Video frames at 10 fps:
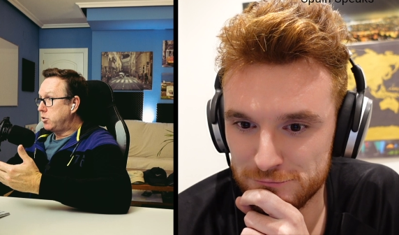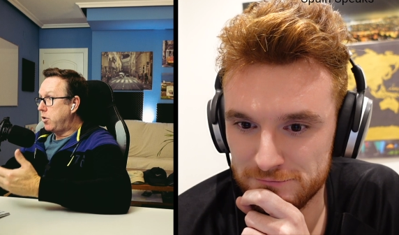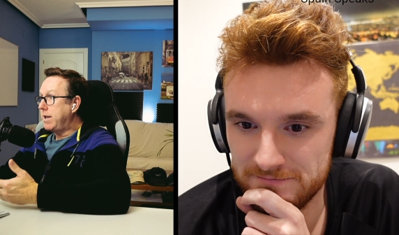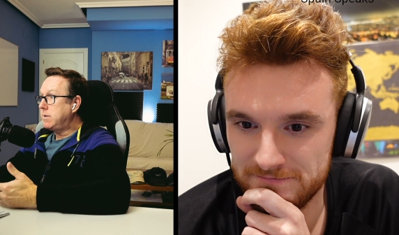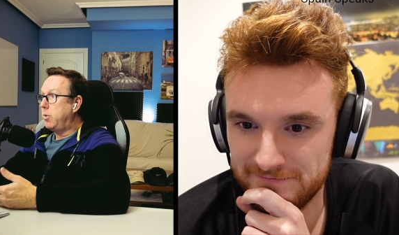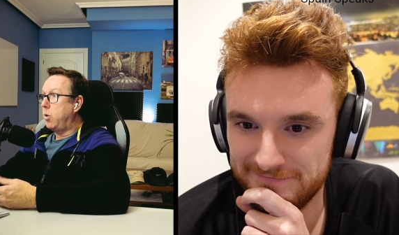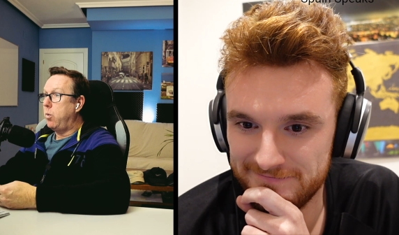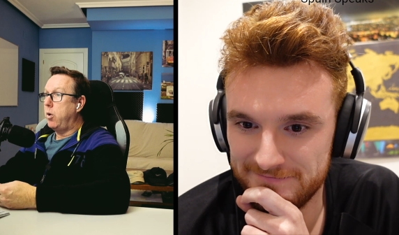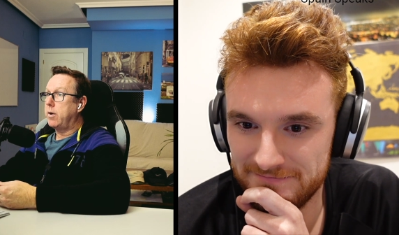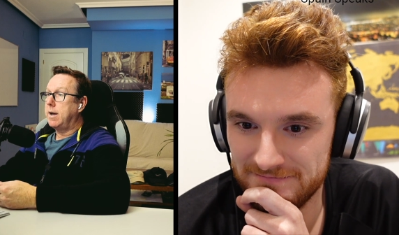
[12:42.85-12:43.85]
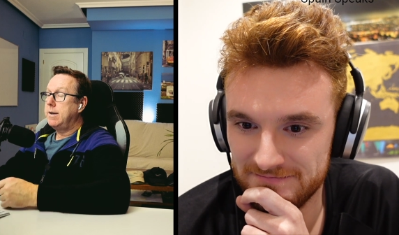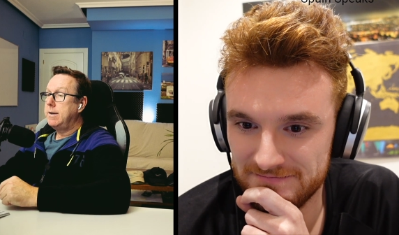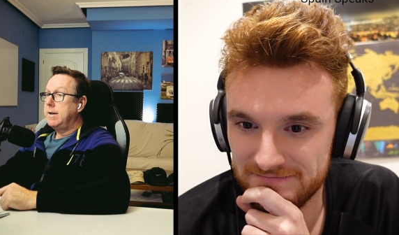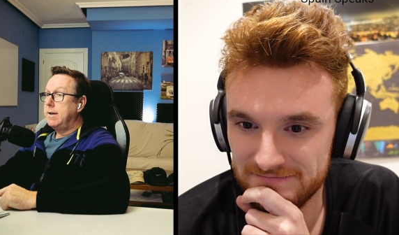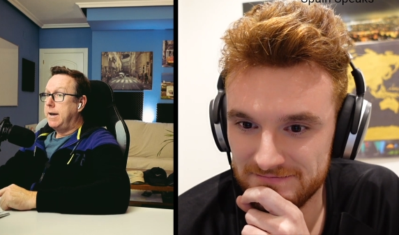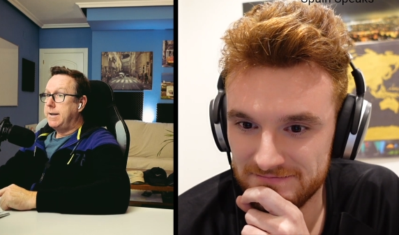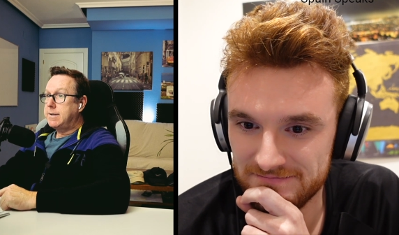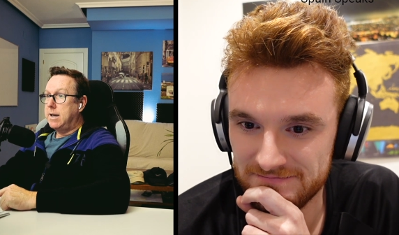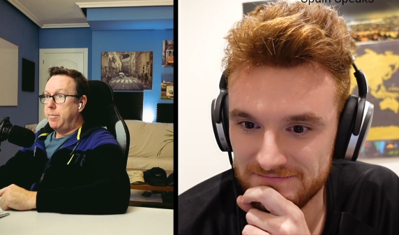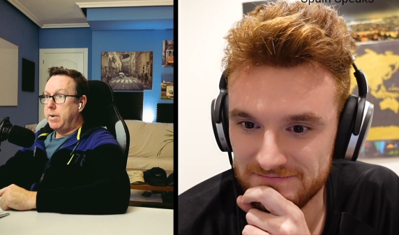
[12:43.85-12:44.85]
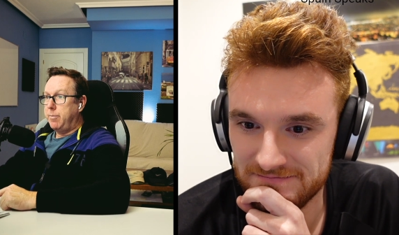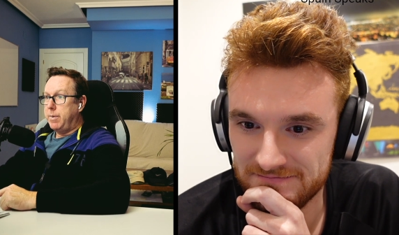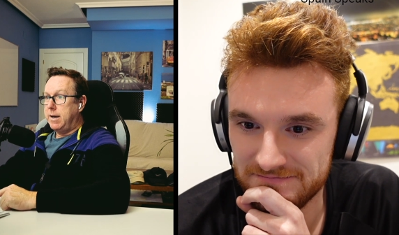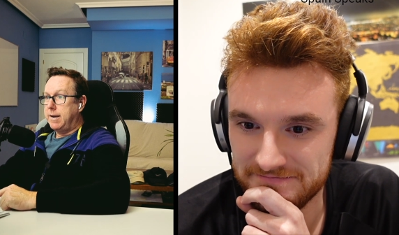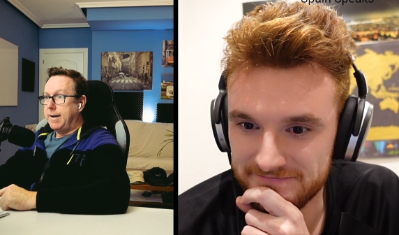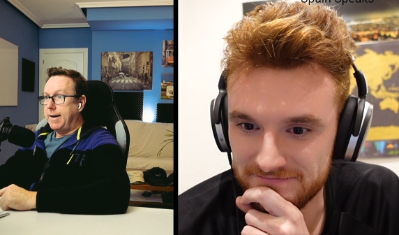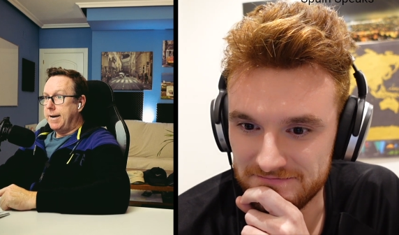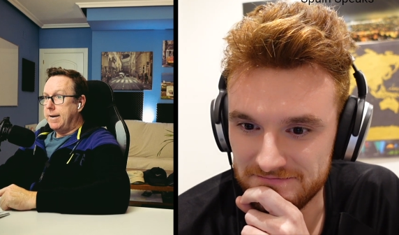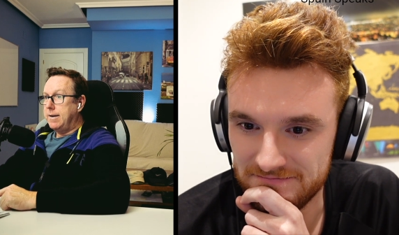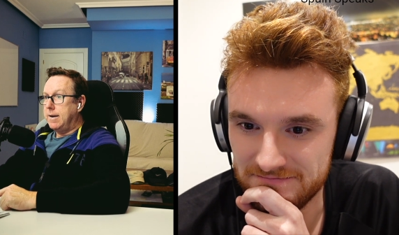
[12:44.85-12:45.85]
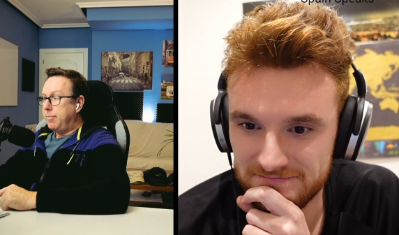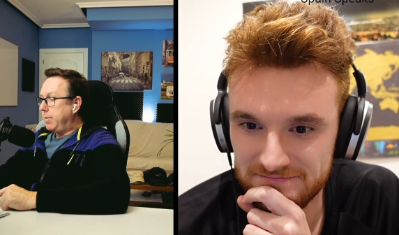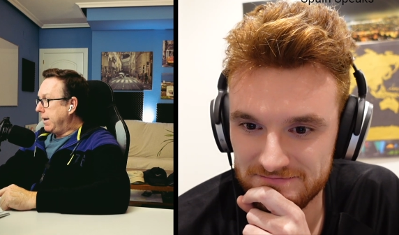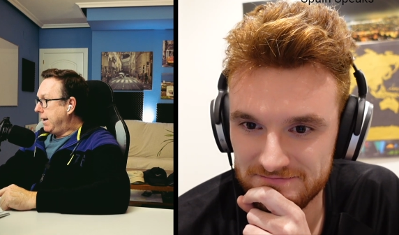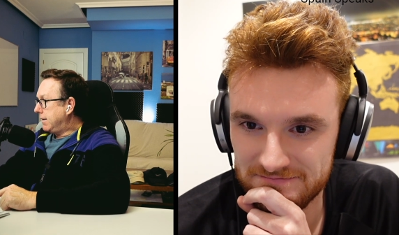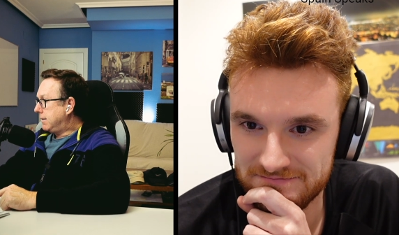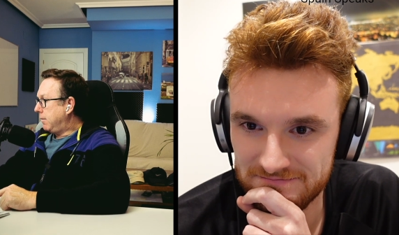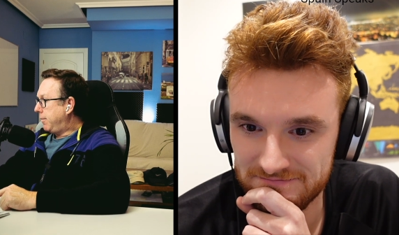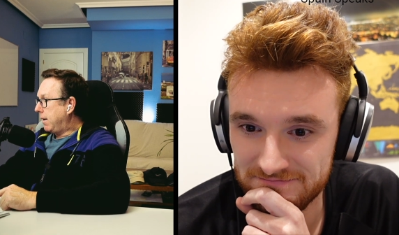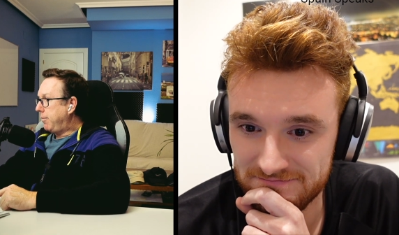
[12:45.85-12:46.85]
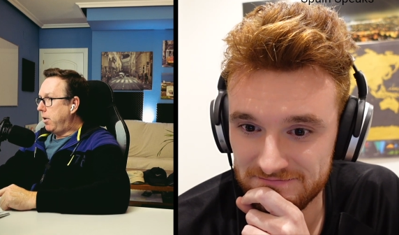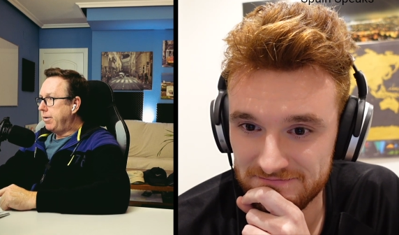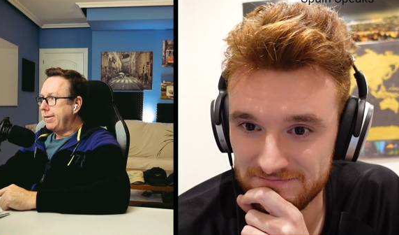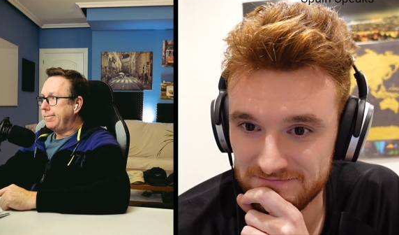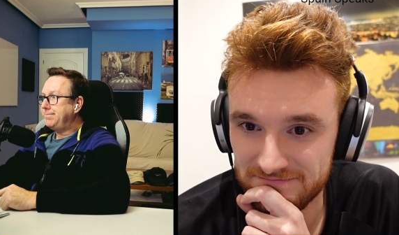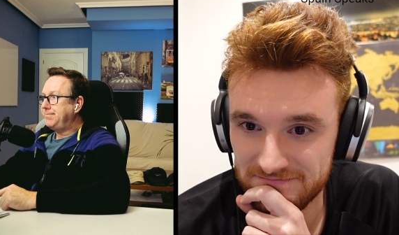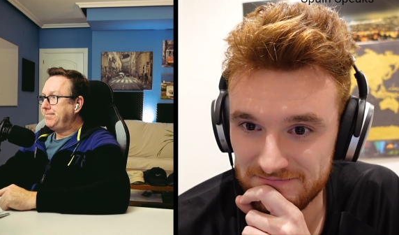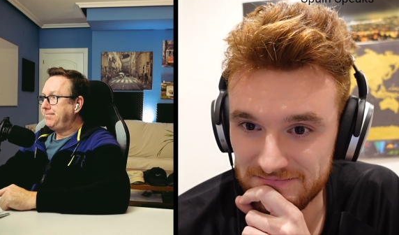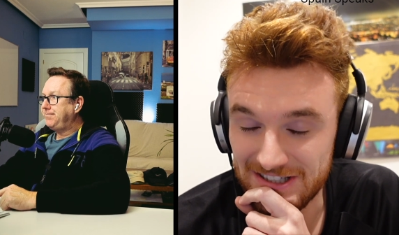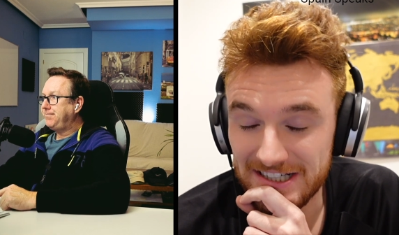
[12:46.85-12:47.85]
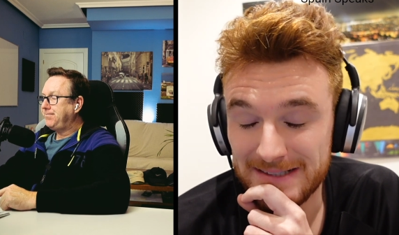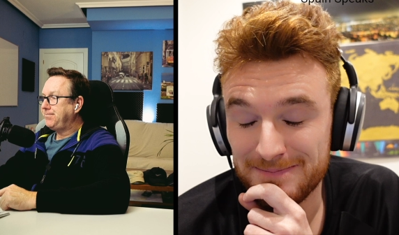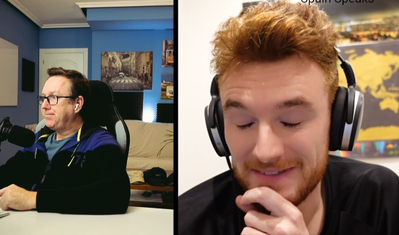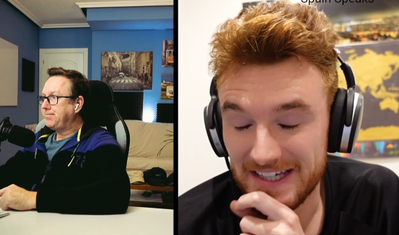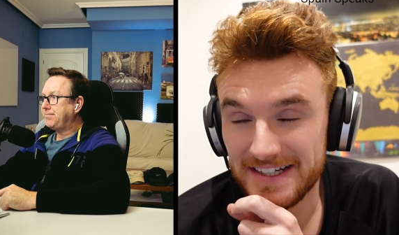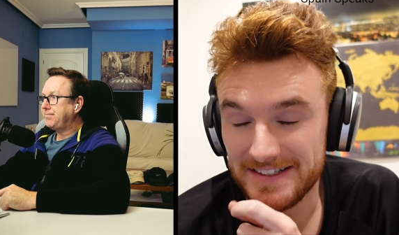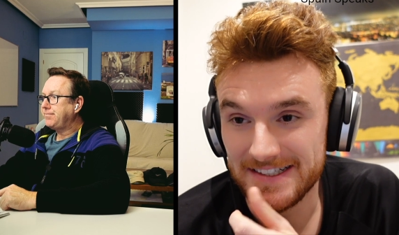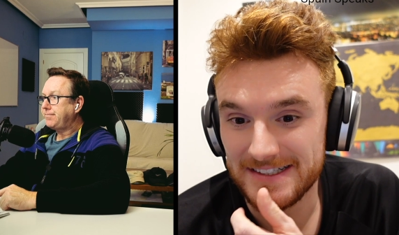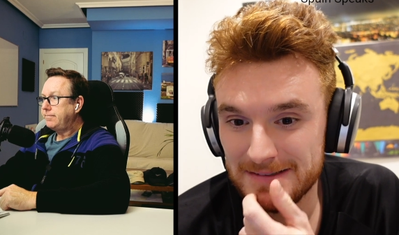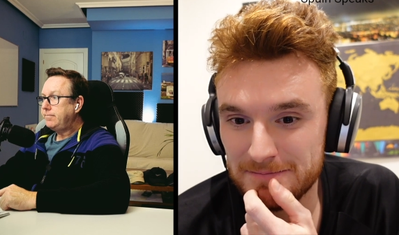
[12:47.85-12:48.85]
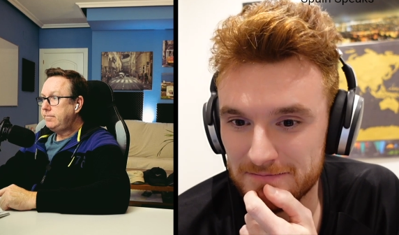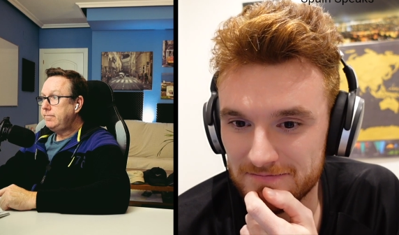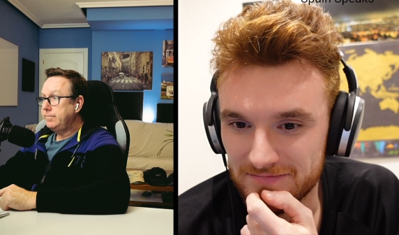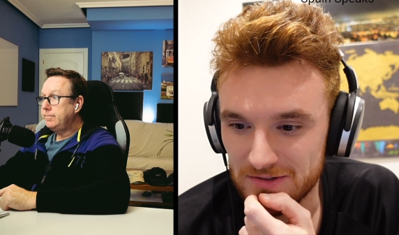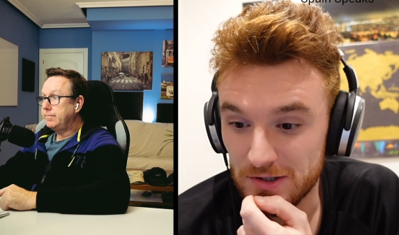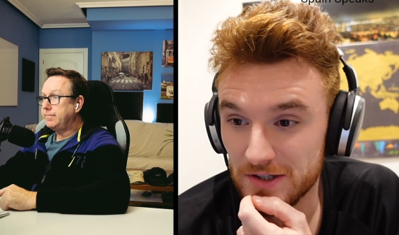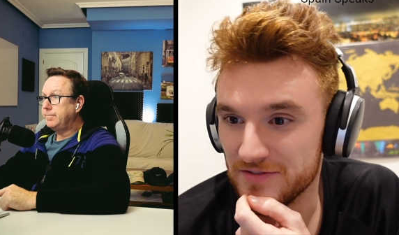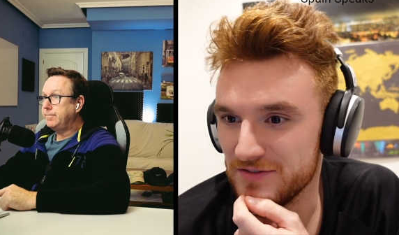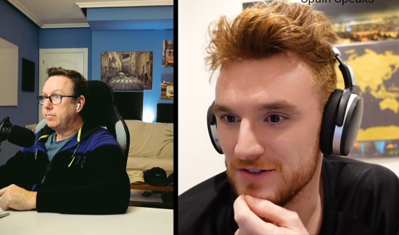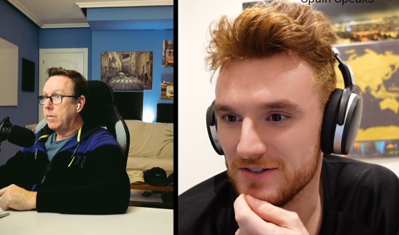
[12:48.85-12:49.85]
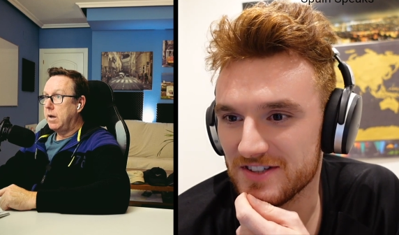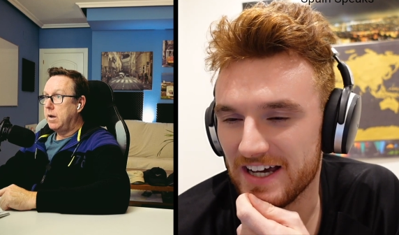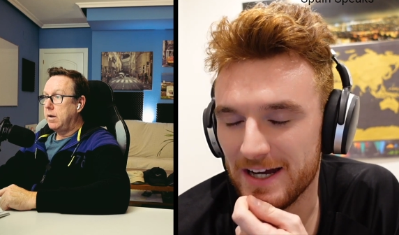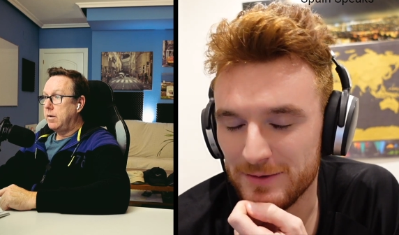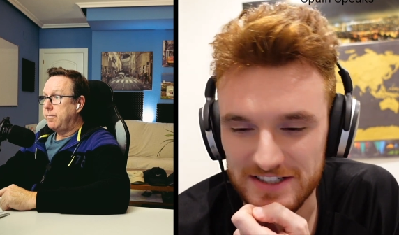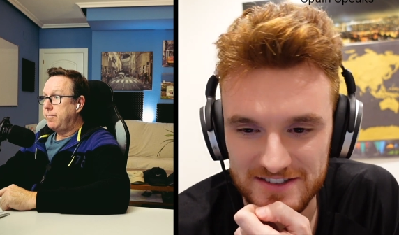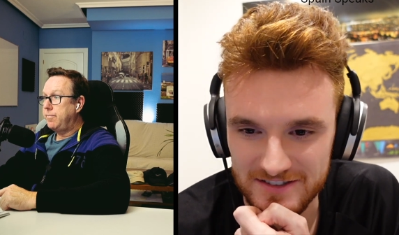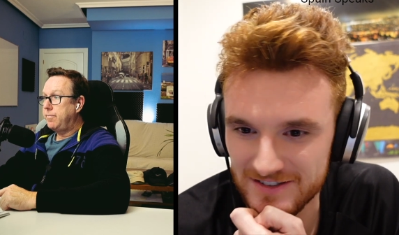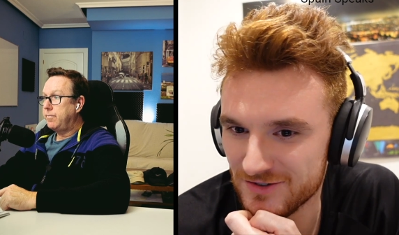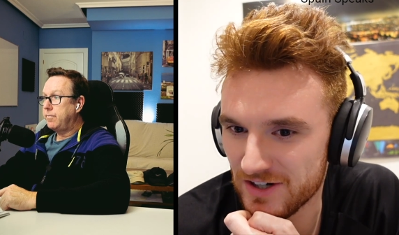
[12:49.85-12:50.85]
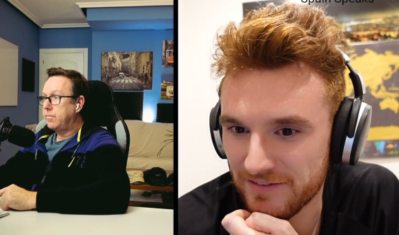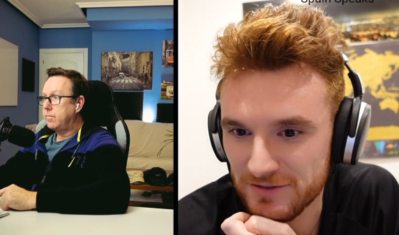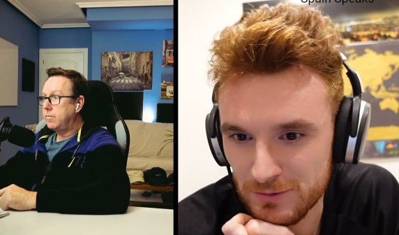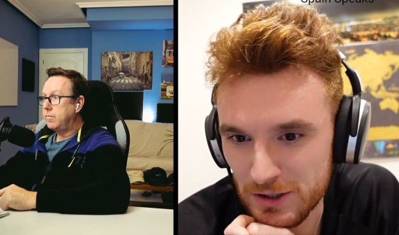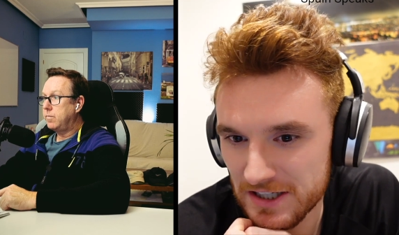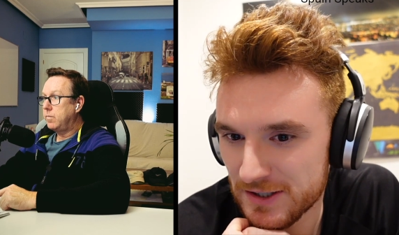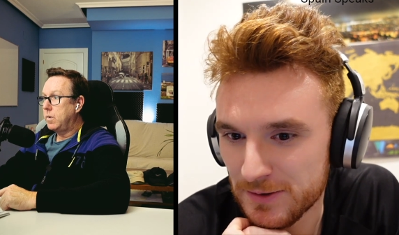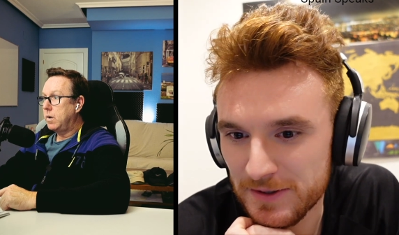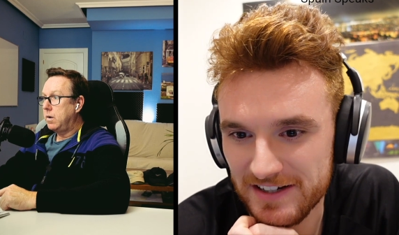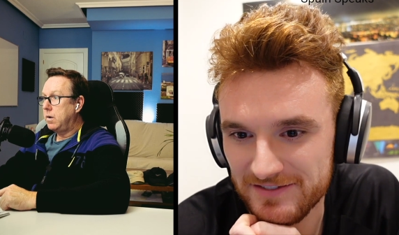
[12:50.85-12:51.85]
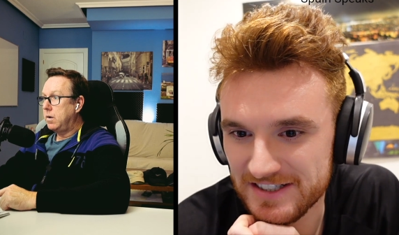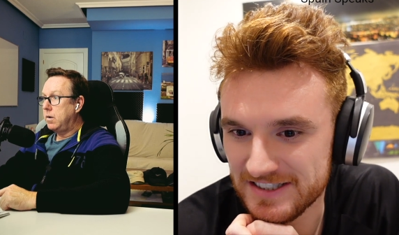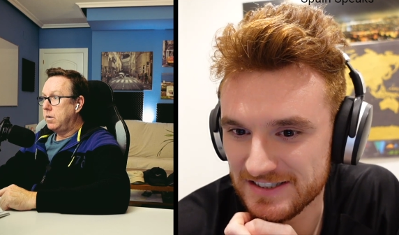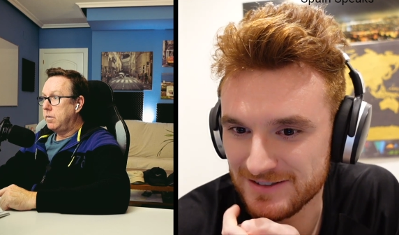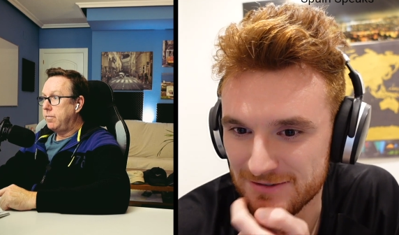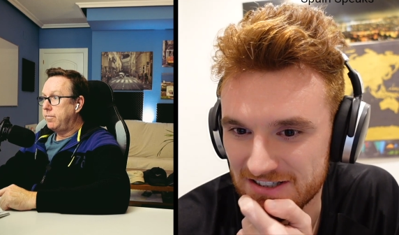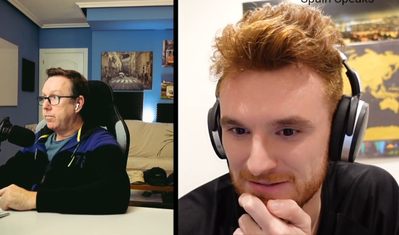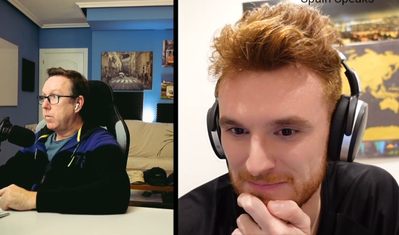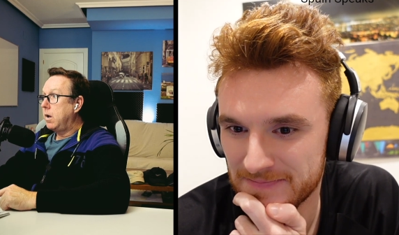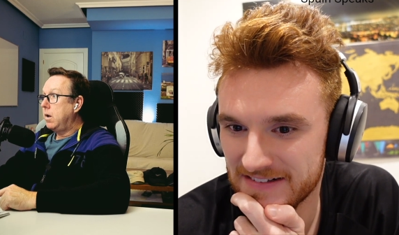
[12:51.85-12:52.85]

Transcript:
Speaker 1: a transport worker, it's going to be a big uh, a big hit to the back pocket.
Speaker 2: Yeah, yeah, indeed. Or if mm. you use the highways to drive to work or whatever as well.